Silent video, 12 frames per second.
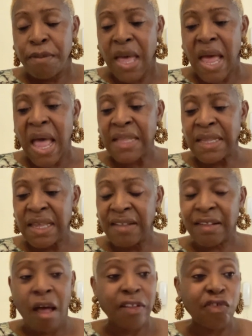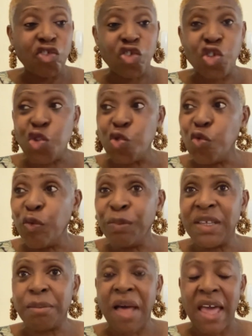and is
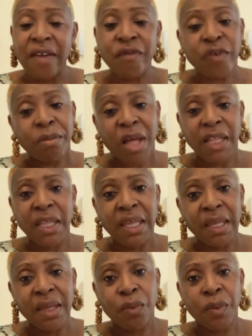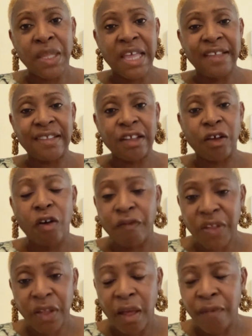consumed by everybody, whether it's the
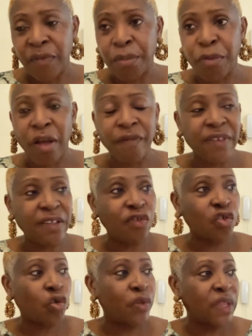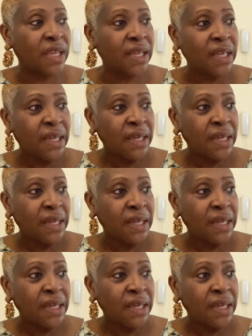governor of the province or the